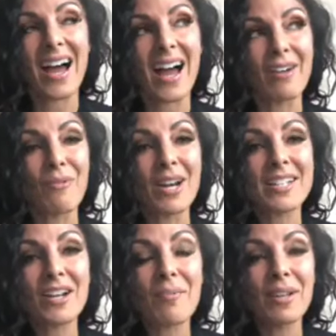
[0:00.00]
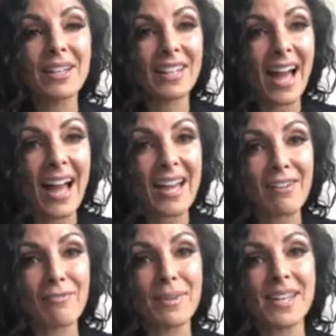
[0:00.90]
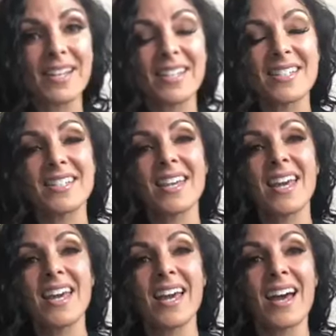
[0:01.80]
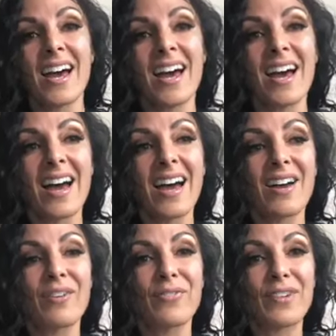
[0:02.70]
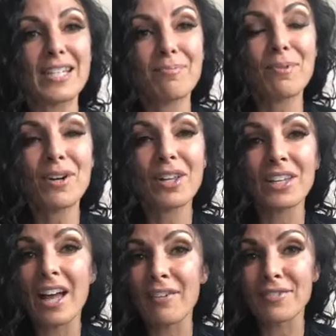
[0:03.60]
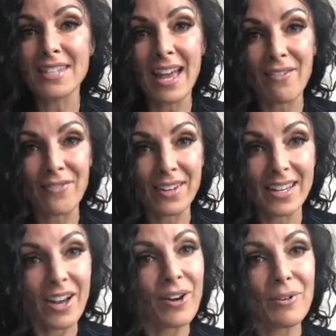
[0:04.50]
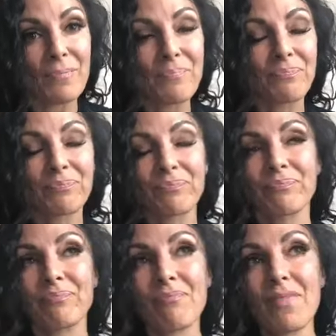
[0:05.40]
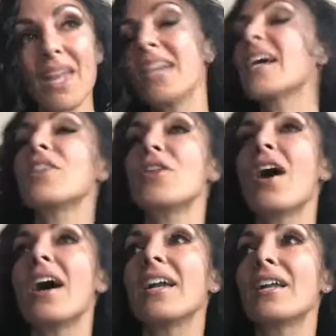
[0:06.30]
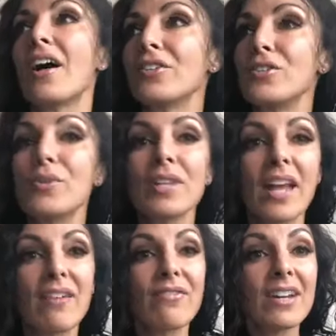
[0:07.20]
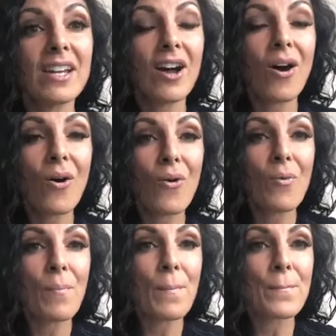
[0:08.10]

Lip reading: I wanted to come on live because Facebook loves live video. And I thought, I'll do a live video